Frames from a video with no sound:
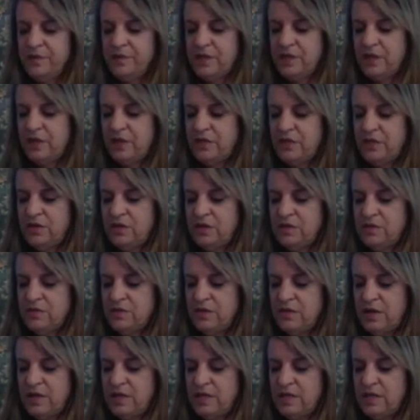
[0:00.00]
You could
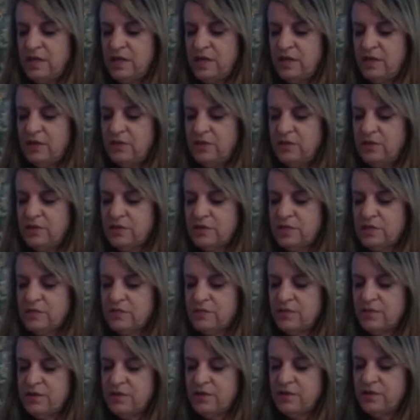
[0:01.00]
do any colors
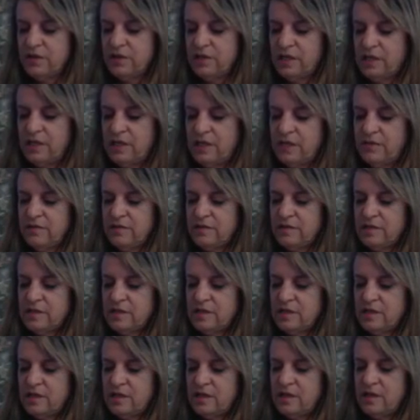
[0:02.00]
for your
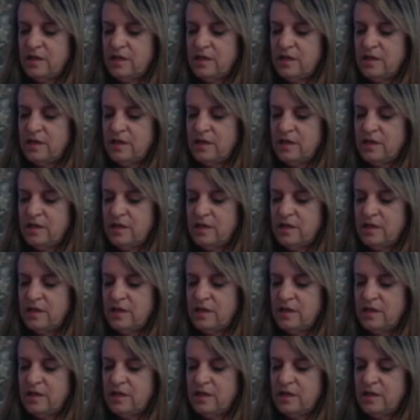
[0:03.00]
leaves.